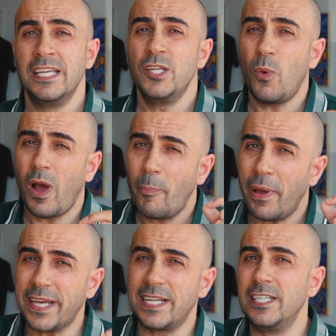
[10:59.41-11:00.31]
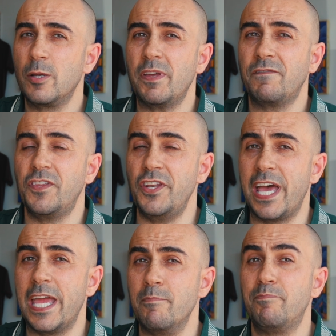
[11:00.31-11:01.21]
You are paying a little bit for the
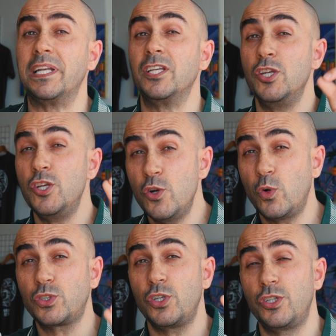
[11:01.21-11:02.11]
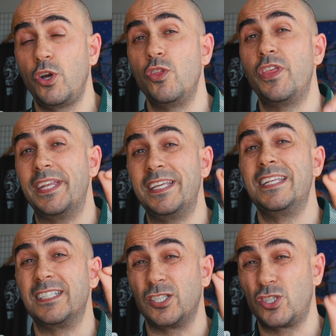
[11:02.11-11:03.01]
name, but you also know that it
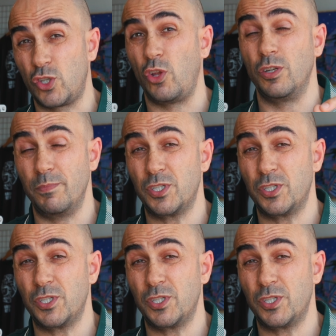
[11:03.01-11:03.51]
is a solid